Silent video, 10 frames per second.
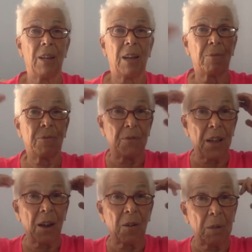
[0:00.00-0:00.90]
a
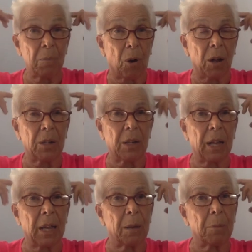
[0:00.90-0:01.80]
very broad
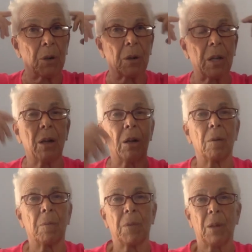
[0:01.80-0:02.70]
diameter here